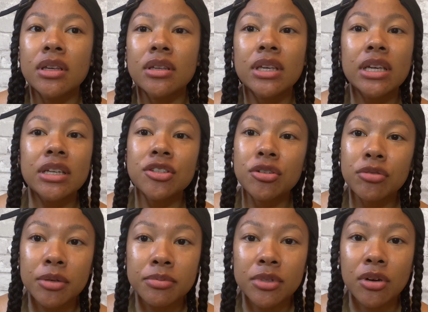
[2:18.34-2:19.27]
get into
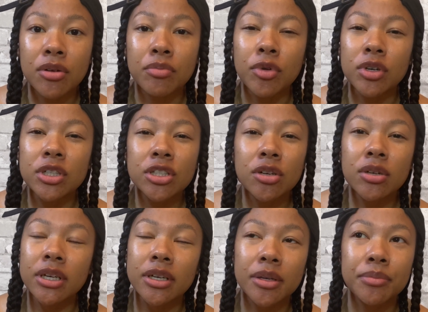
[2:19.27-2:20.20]
crypto. More so,
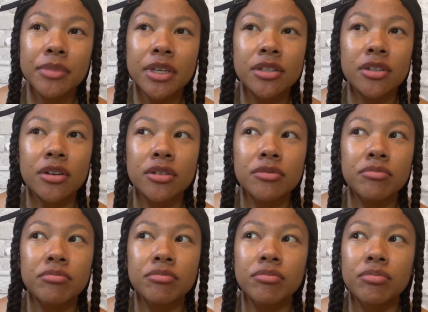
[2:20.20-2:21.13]
him. He started
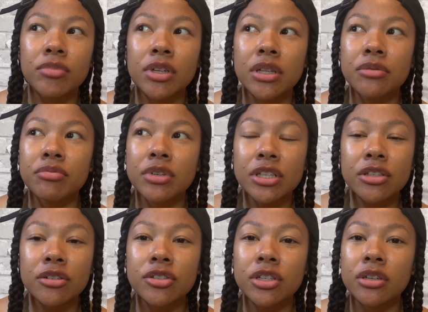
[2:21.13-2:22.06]
really
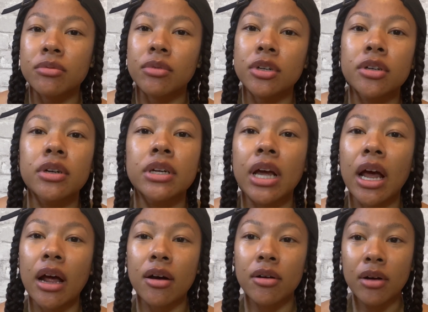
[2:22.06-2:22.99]
researching and wondering
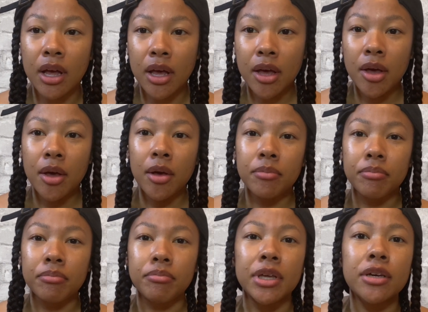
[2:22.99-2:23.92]
how
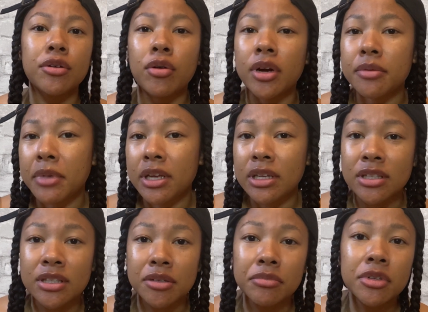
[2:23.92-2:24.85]
Bitcoin made
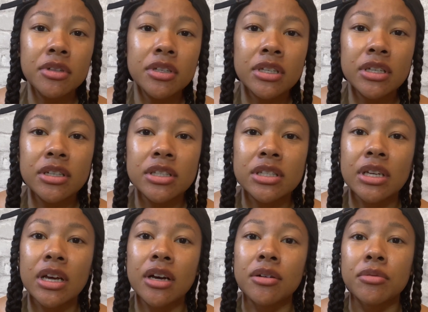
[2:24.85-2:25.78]
instant millionaires and
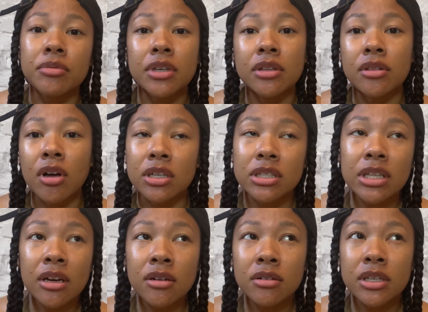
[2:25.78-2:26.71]
how we lost
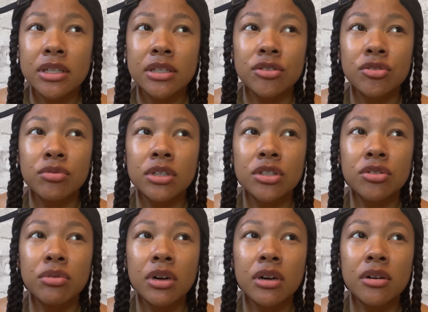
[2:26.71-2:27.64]
out because in
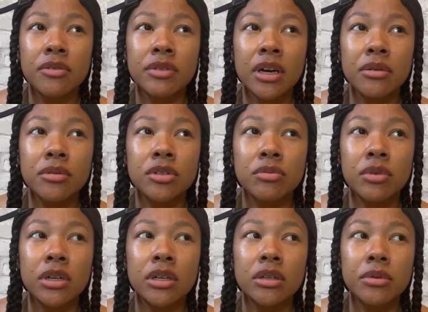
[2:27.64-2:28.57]
2012, that was
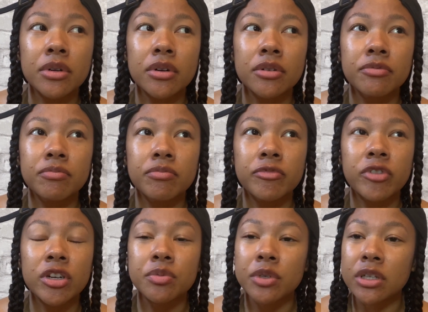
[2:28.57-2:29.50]
when we were
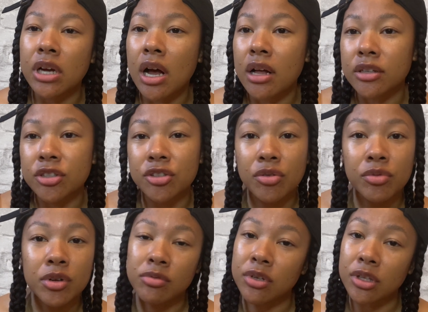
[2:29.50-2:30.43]
freshmen in college. So
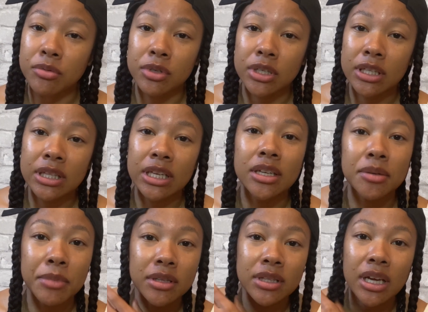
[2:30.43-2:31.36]
we really were not thinking
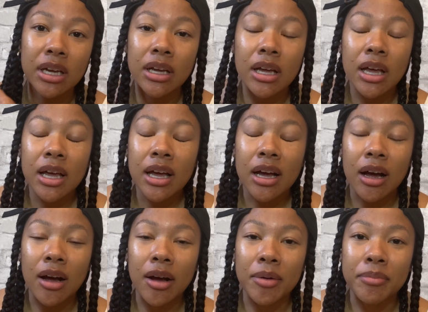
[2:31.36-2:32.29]
about that.
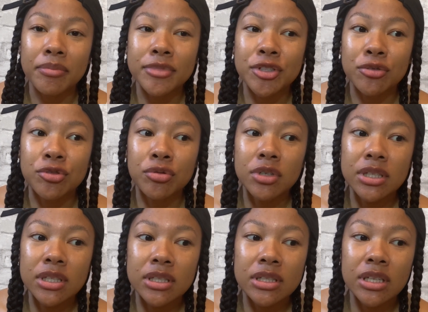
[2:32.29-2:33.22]
Um, so in
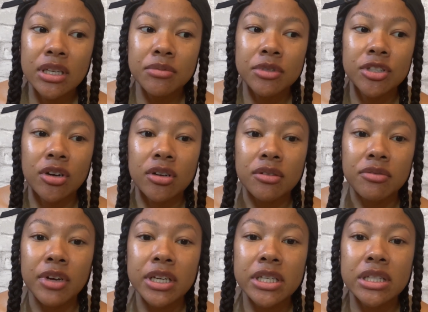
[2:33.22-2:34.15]
2016, we started
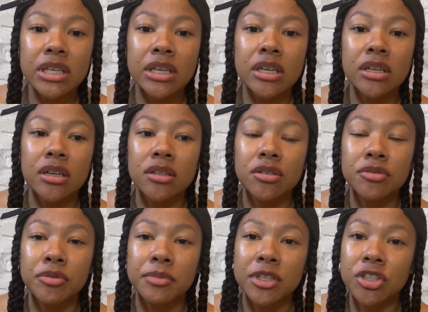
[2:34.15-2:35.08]
investing a little
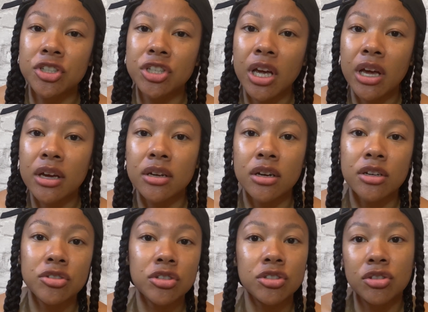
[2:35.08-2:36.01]
from each check,
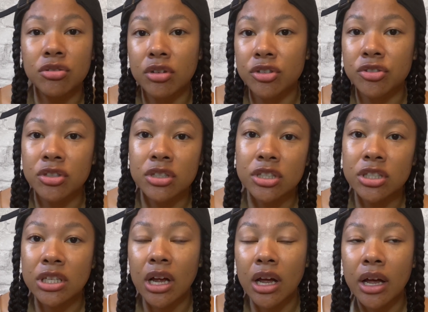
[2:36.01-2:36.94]
100, 200 each
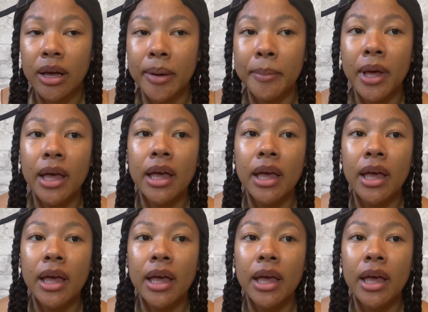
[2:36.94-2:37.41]
time.